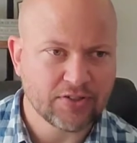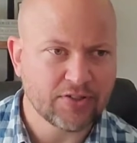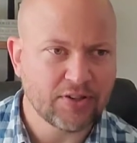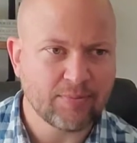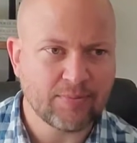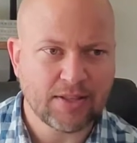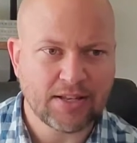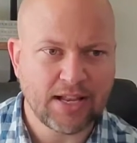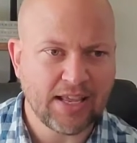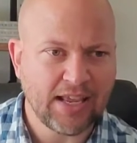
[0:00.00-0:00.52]
and
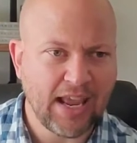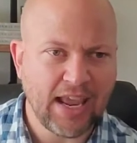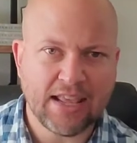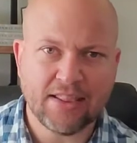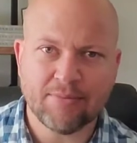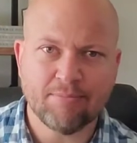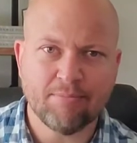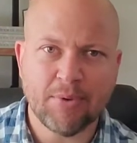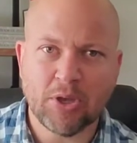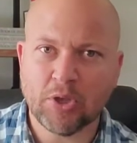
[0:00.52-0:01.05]
something like
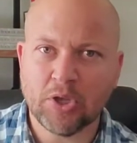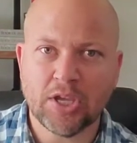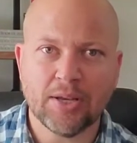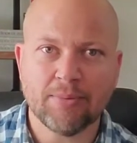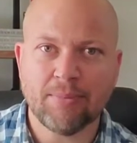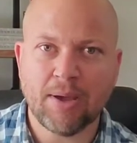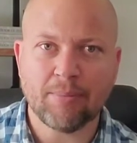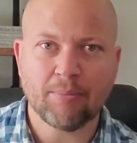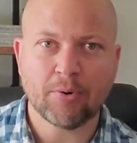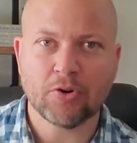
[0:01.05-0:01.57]
8 million
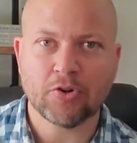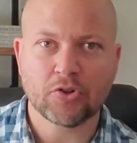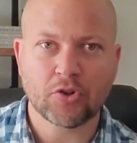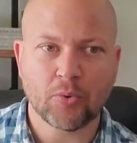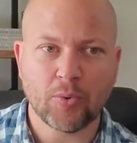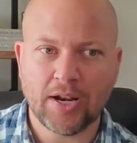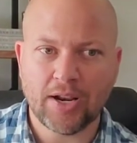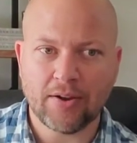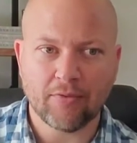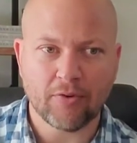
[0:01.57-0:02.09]
members or
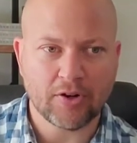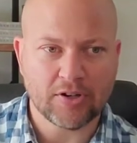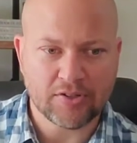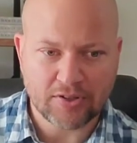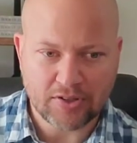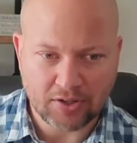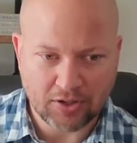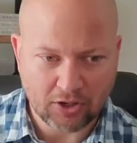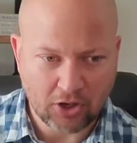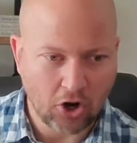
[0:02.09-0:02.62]
whatever, it's
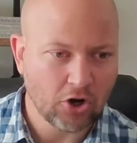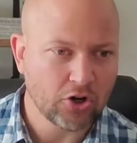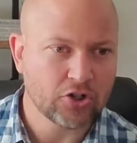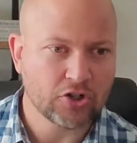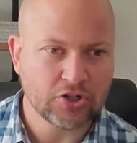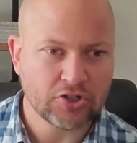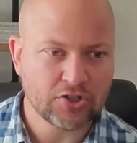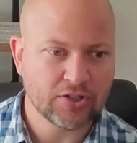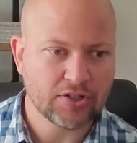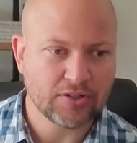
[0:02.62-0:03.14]
the
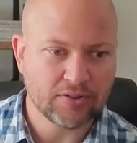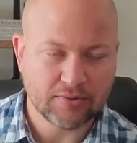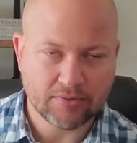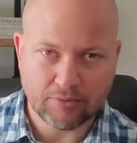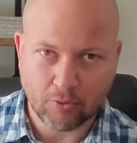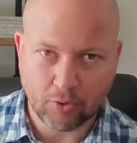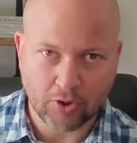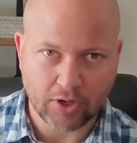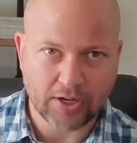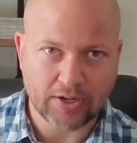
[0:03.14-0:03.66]
largest
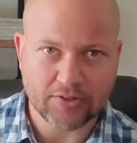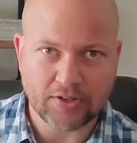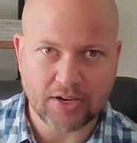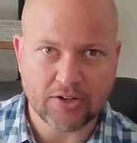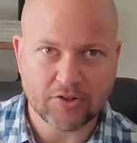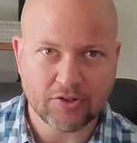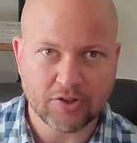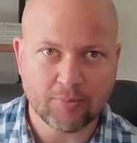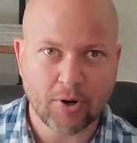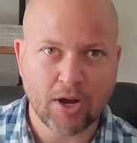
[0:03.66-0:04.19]

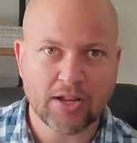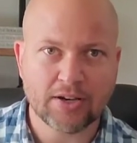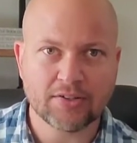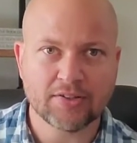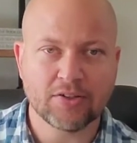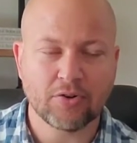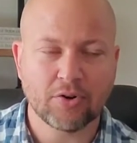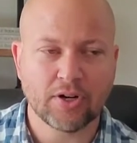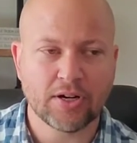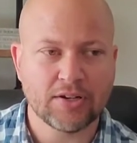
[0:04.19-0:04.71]
organization,
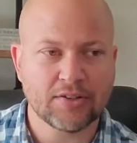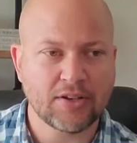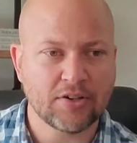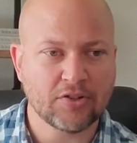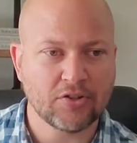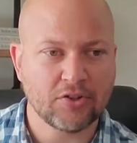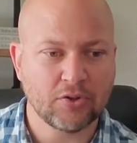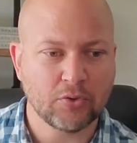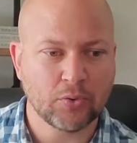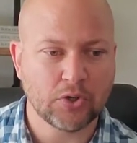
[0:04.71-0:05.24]
Protestant
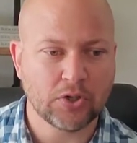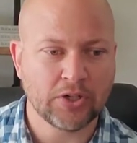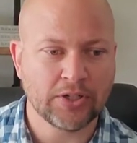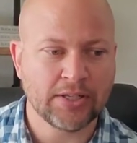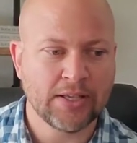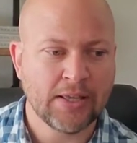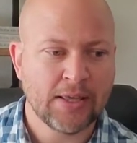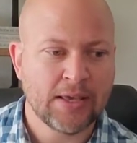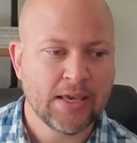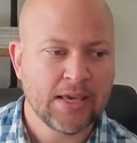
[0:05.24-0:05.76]
organization in the world.